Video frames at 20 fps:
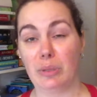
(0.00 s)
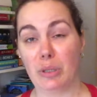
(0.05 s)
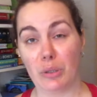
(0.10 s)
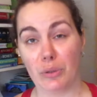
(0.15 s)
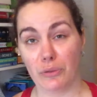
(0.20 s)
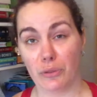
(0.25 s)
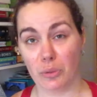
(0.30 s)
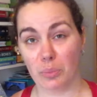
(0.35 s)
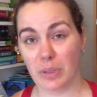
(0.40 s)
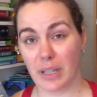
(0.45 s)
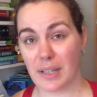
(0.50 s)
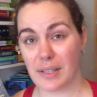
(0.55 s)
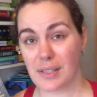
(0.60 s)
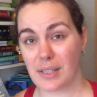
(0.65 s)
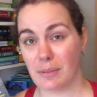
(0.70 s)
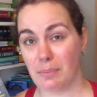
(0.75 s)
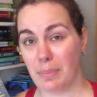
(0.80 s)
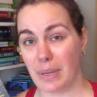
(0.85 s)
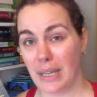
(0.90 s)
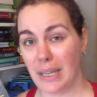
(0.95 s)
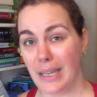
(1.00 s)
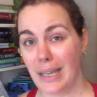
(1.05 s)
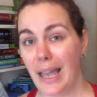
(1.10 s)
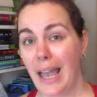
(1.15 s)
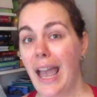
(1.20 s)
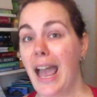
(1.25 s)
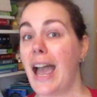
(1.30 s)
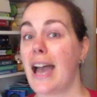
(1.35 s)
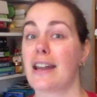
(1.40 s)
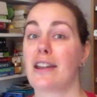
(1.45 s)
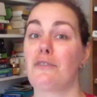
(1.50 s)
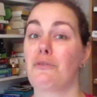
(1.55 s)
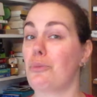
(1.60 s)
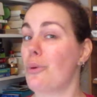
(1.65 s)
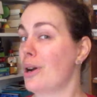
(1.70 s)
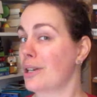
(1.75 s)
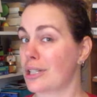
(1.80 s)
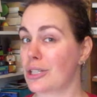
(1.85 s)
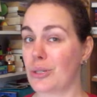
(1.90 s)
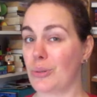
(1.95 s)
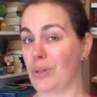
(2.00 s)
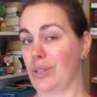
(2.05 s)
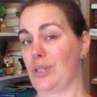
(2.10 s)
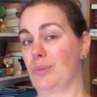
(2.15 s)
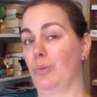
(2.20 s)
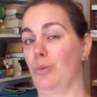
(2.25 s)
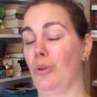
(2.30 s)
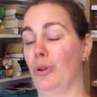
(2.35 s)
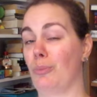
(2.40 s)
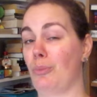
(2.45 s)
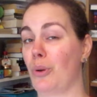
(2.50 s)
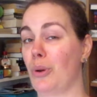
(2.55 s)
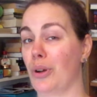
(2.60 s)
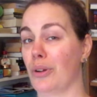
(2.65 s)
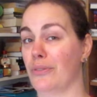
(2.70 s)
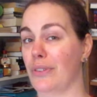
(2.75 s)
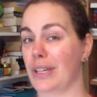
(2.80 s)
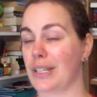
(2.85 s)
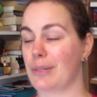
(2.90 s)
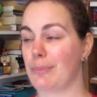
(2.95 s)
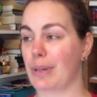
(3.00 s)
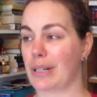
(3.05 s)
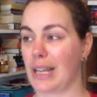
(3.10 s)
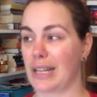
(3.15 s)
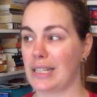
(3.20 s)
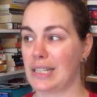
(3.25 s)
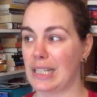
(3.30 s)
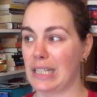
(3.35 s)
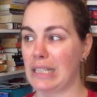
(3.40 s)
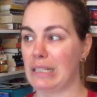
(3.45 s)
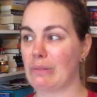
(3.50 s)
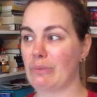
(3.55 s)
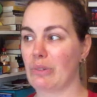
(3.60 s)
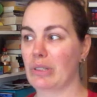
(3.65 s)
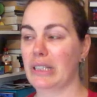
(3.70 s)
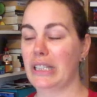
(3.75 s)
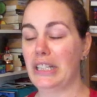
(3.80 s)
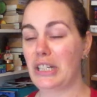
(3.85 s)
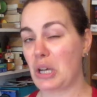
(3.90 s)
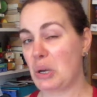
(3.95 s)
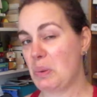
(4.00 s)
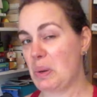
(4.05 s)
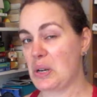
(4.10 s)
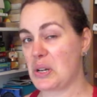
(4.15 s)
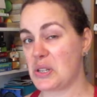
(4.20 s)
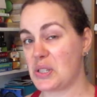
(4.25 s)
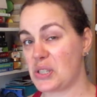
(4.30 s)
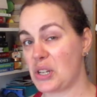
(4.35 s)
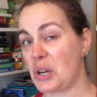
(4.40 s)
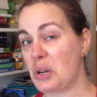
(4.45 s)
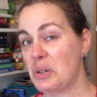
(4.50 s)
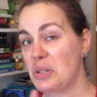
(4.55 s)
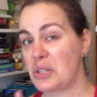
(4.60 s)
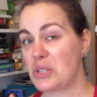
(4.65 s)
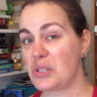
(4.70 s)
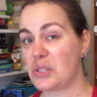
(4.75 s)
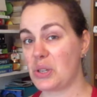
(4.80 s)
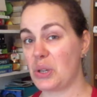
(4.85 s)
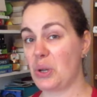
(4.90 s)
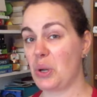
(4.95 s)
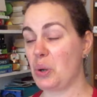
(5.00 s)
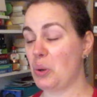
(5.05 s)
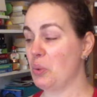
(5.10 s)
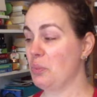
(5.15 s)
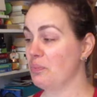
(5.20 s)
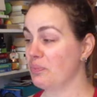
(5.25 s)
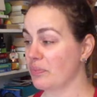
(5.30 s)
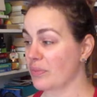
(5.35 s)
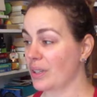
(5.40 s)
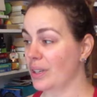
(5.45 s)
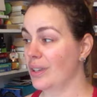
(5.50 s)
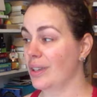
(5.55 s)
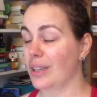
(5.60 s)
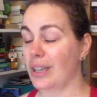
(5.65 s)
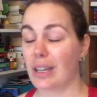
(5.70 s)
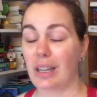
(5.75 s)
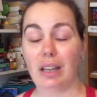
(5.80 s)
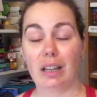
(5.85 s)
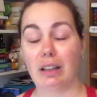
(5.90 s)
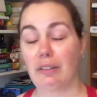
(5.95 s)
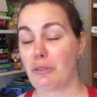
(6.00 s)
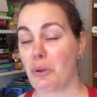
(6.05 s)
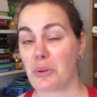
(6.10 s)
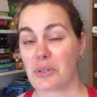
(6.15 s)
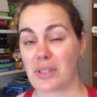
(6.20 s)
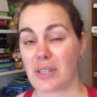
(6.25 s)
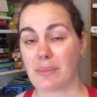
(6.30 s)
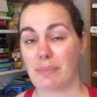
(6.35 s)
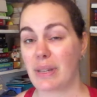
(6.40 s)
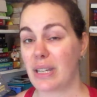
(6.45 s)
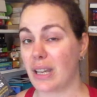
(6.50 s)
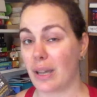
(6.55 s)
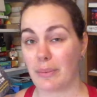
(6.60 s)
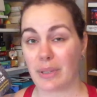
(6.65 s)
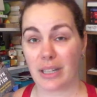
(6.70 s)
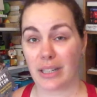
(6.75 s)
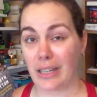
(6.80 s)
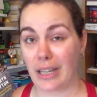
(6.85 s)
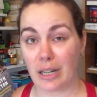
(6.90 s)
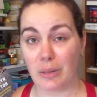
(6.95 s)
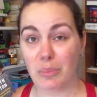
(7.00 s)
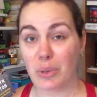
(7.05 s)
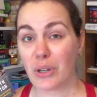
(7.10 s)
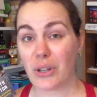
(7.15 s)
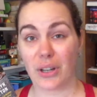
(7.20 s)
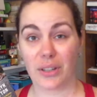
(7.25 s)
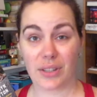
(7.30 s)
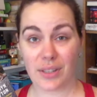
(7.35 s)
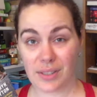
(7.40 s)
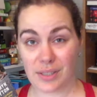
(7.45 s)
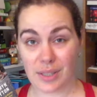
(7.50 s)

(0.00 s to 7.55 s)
beautiful place to be, and I've wanted to explore more of it, but I didn't really know where to start, so of course it's me, I'm gonna get a book on the